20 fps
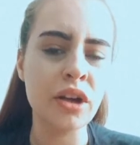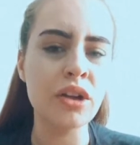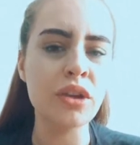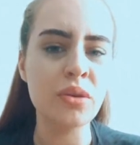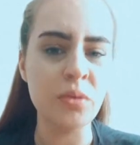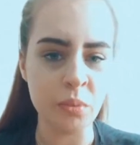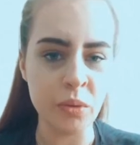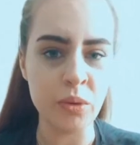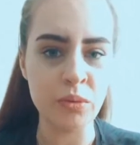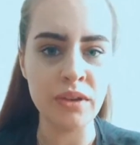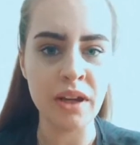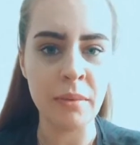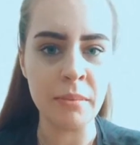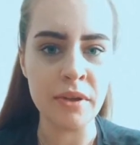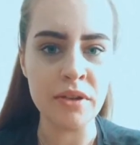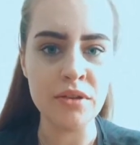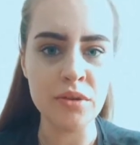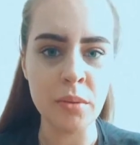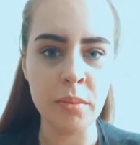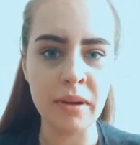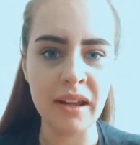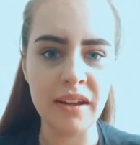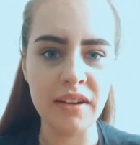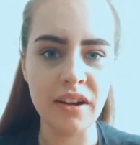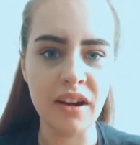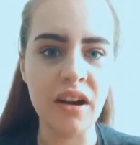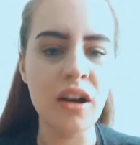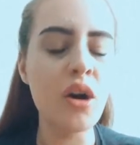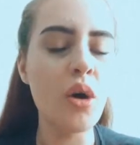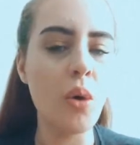You will damage your
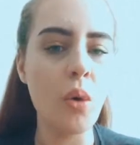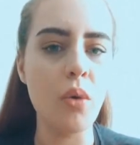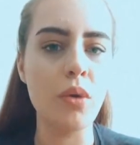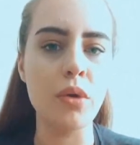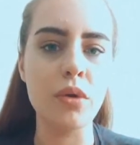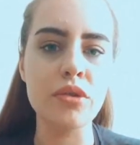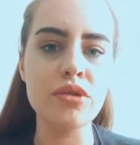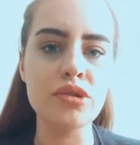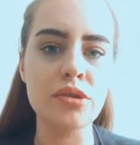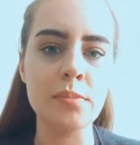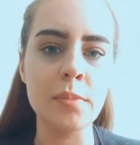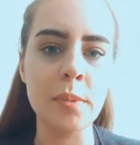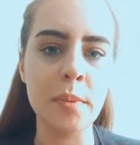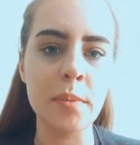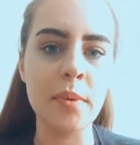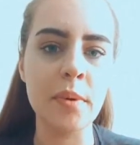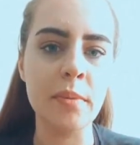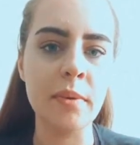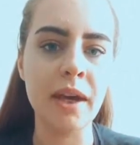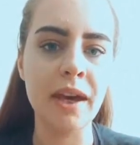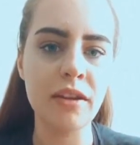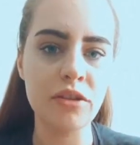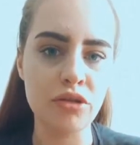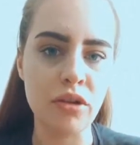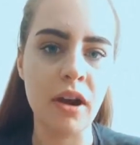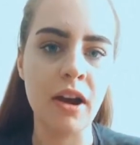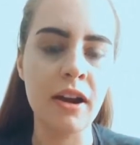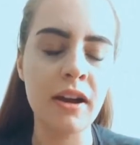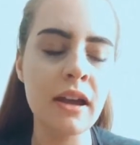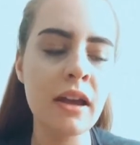bladder or your suprapubic
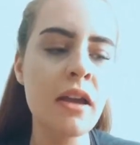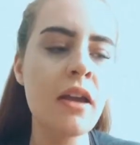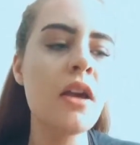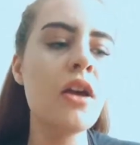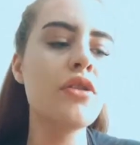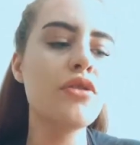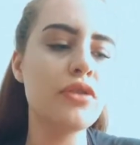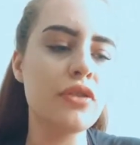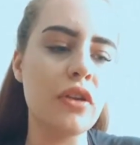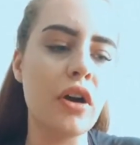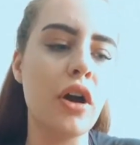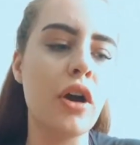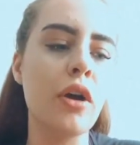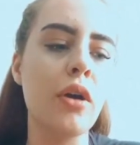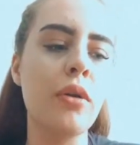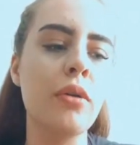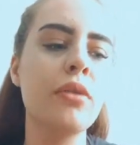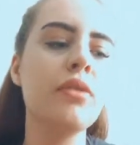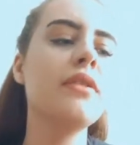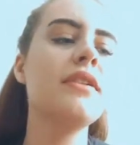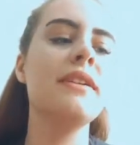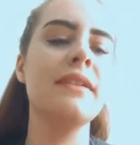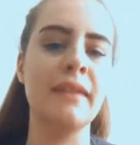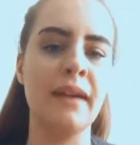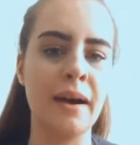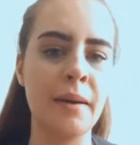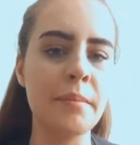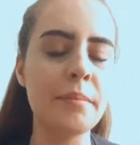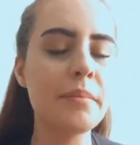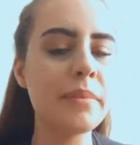tract. So
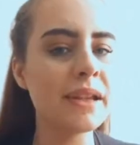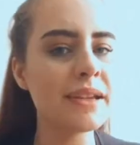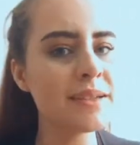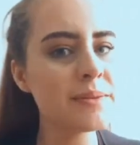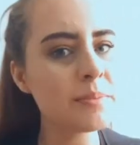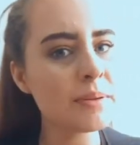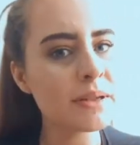yeah, please